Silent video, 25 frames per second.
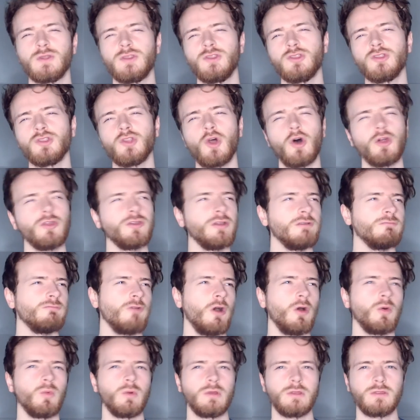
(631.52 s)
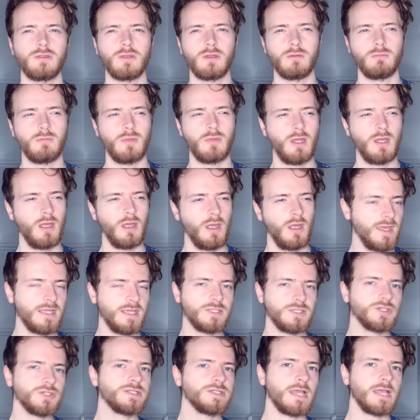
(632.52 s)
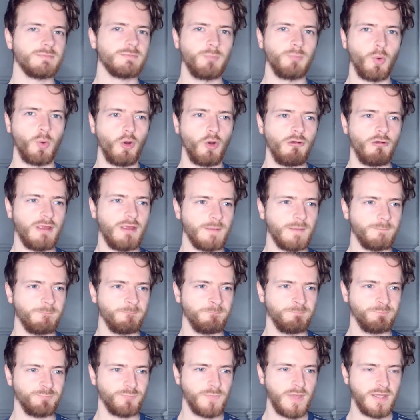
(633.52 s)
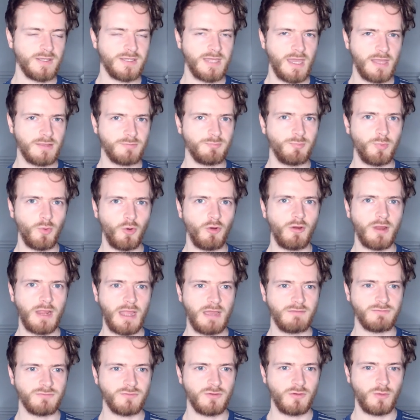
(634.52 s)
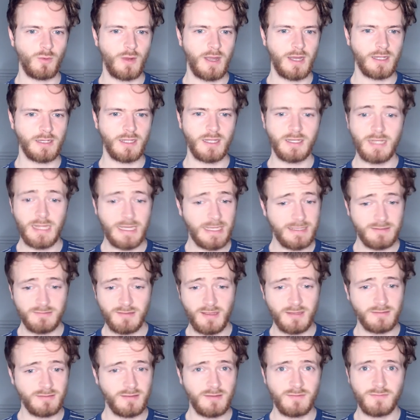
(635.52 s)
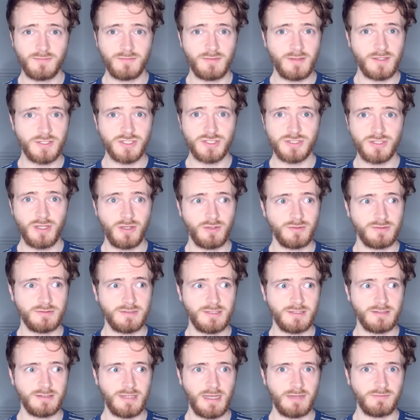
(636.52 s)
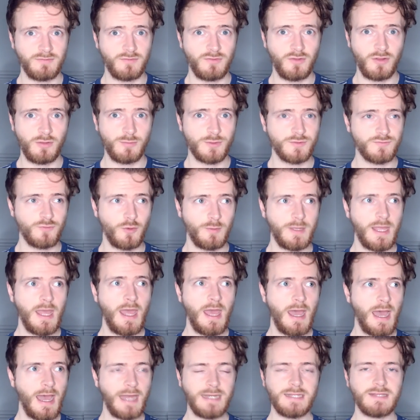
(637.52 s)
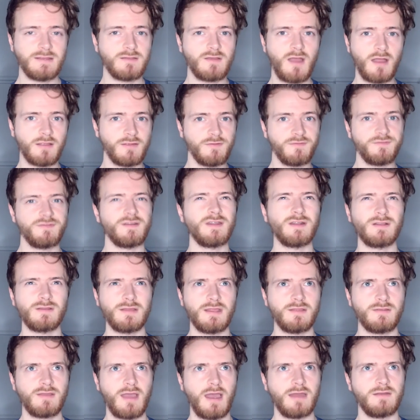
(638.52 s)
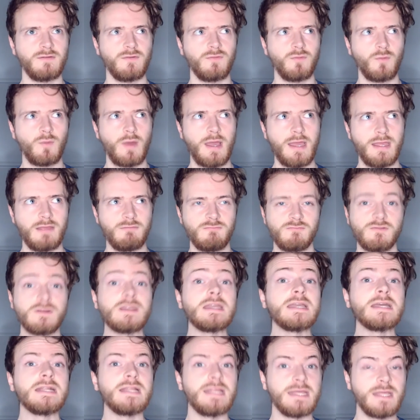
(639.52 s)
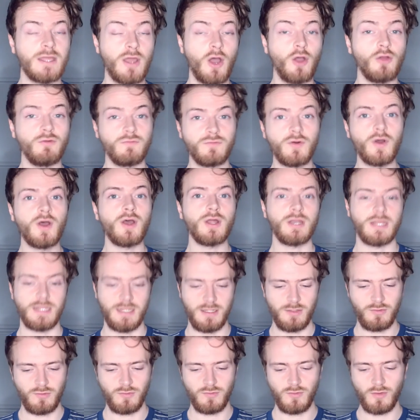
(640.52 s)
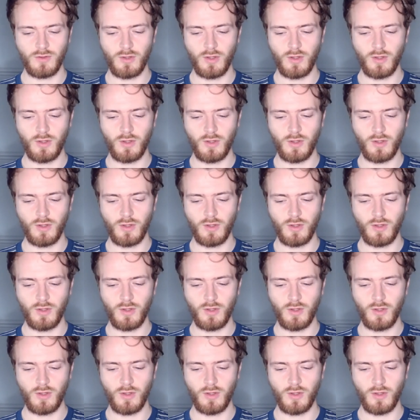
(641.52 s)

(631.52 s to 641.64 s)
with nothing wrong with them, it just gets boring. It gets boring after a while. And like I said, this show didn't have to do much for me. I didn't start to feel this kind of way really overtly